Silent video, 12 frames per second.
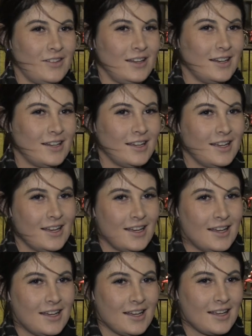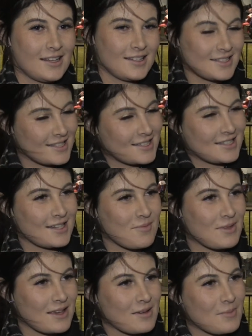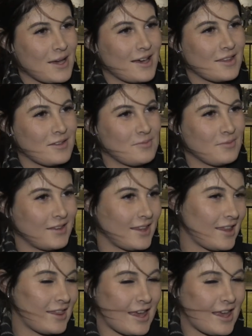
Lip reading: and there's just something about them.